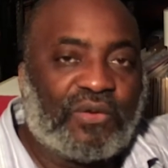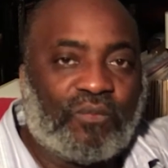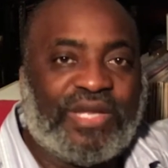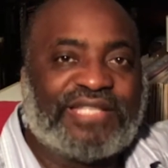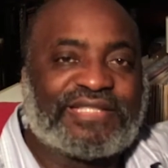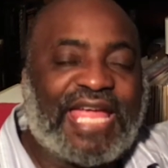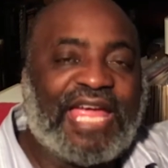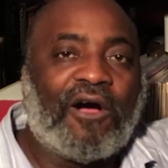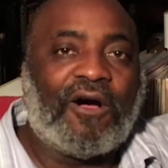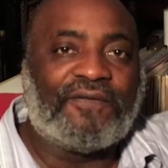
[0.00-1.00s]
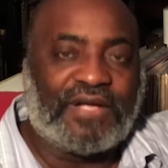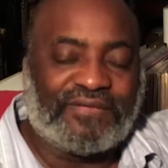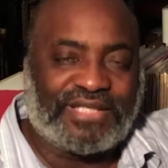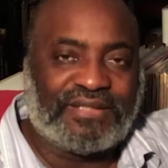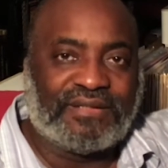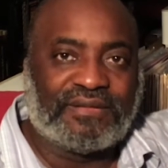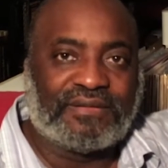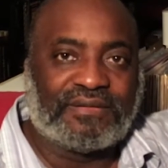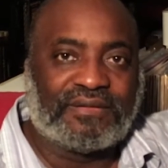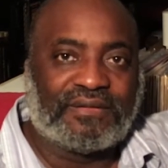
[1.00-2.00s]
we stay off of
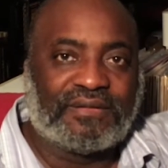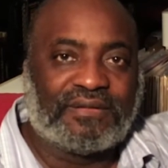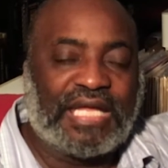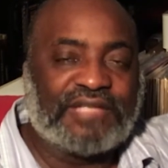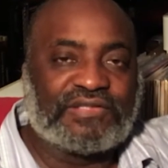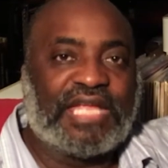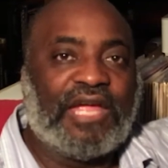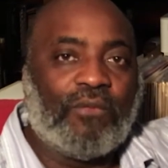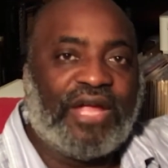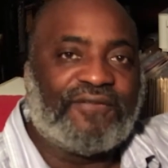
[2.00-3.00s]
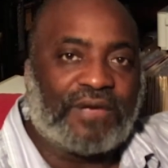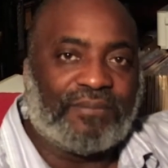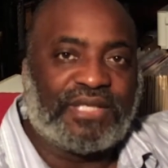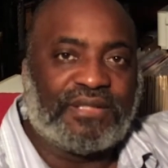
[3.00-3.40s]
it and stay away from it.